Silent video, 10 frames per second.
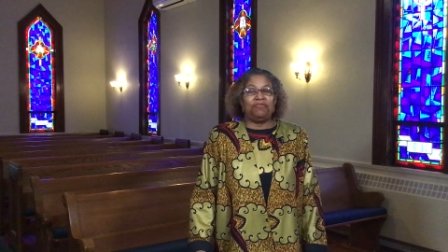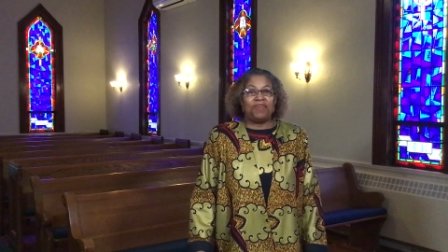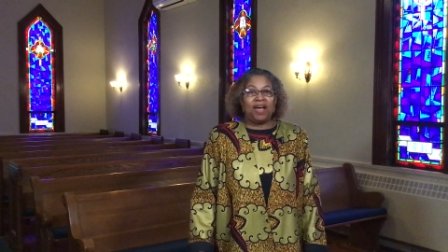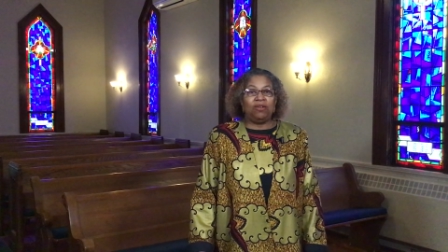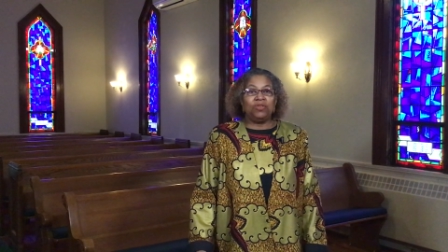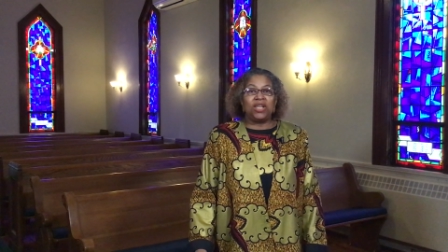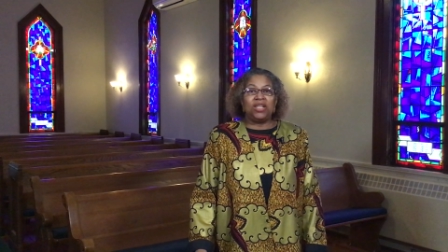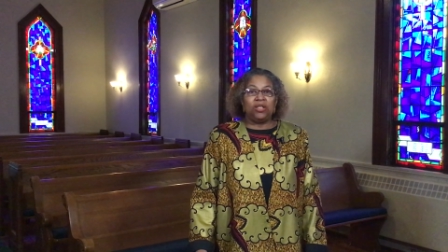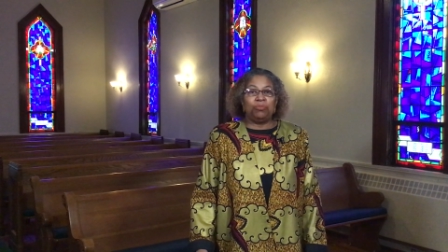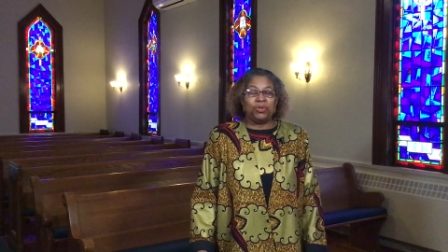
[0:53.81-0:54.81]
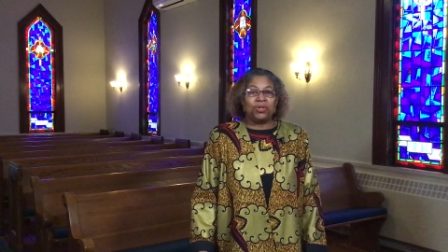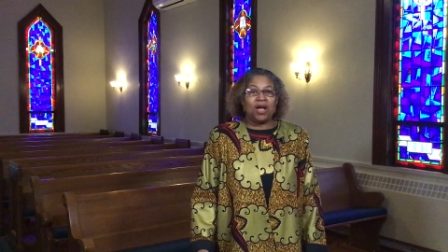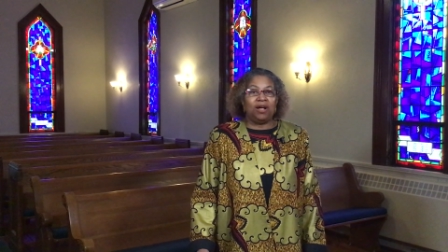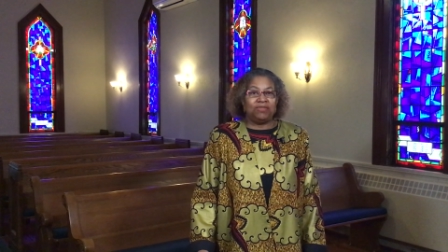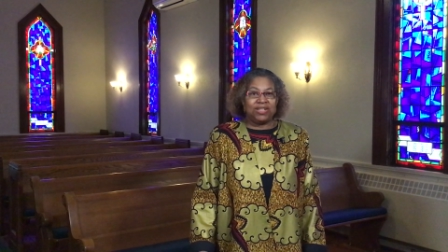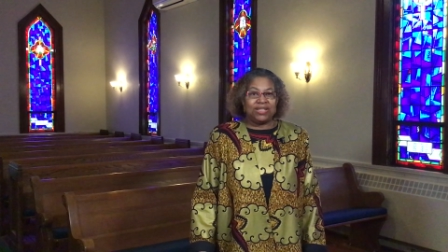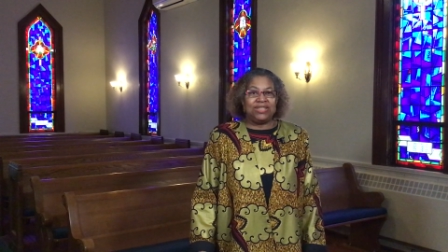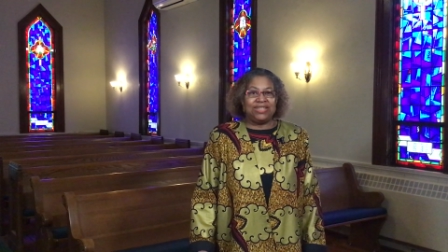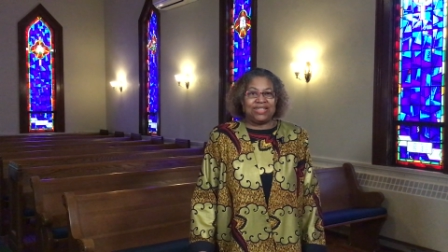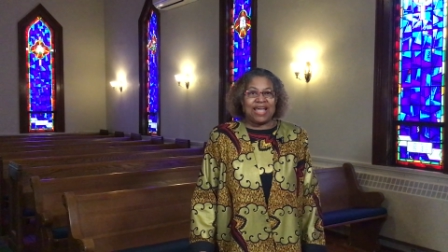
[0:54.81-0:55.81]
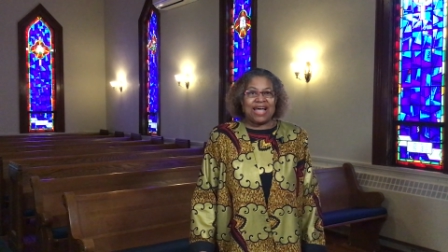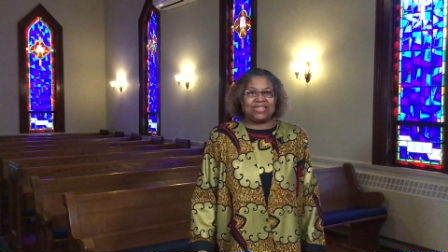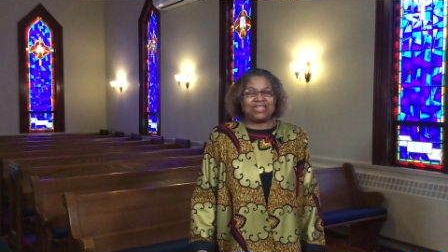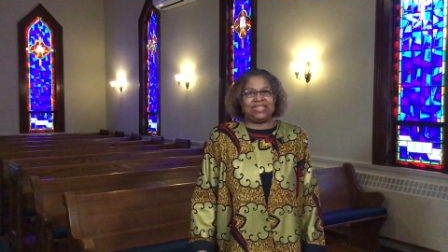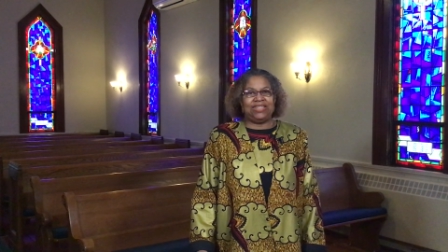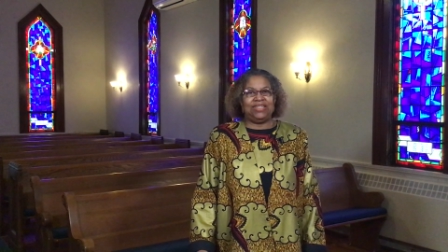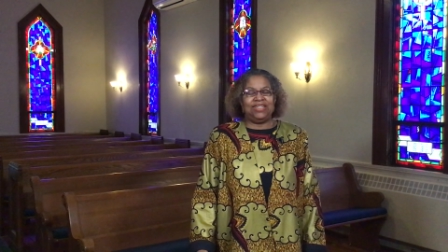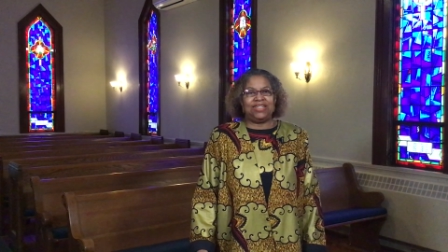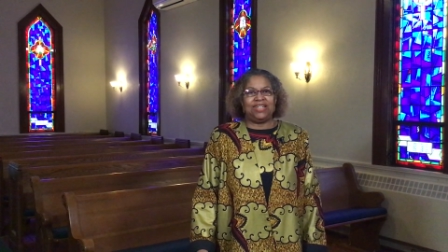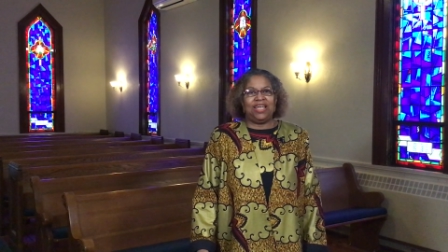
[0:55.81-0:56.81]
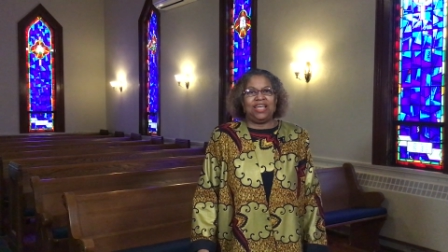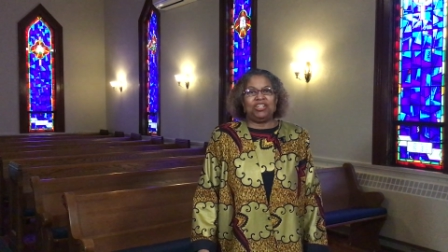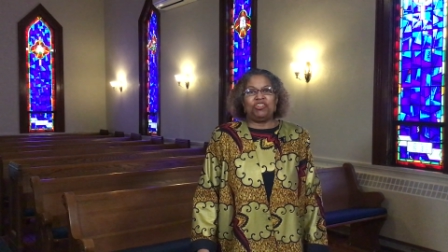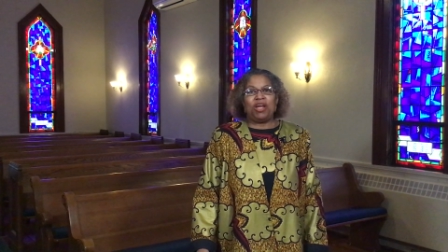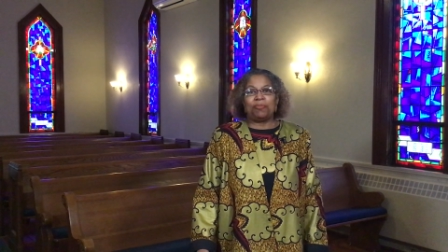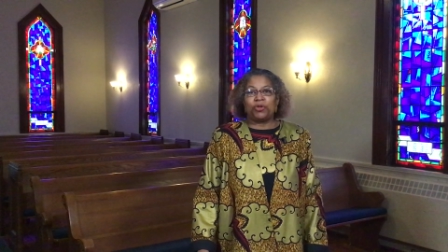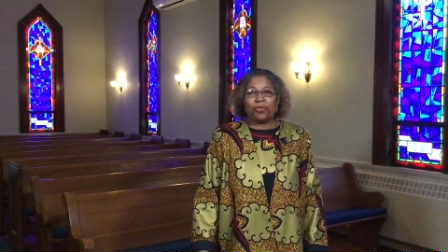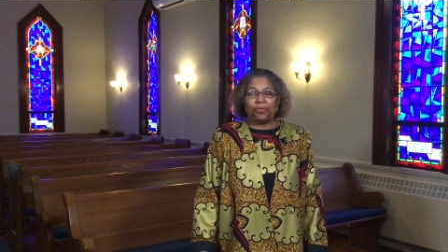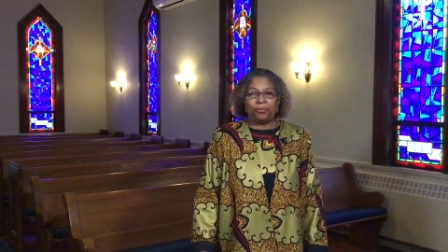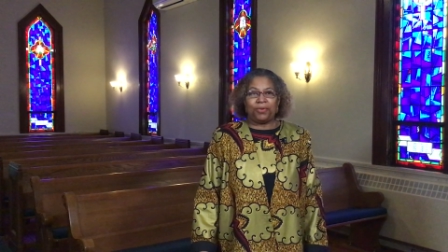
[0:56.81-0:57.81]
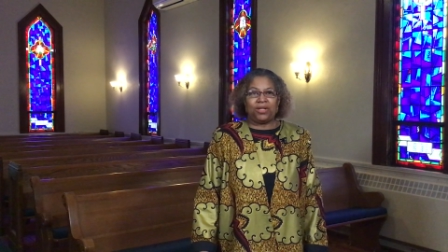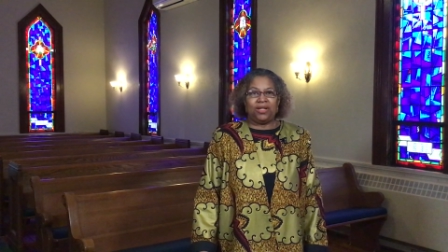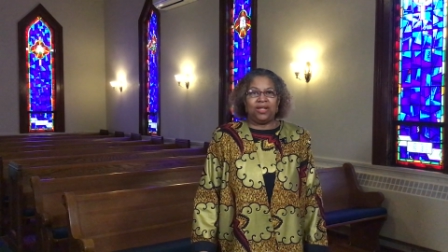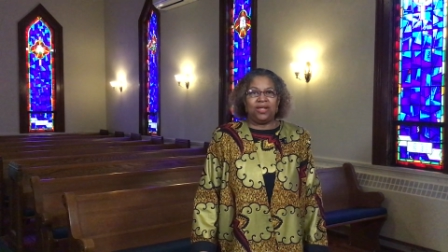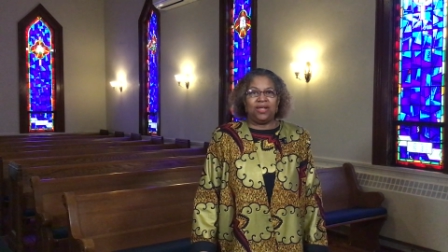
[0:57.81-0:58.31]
found in the book of Ecclesiastes, chapter 3,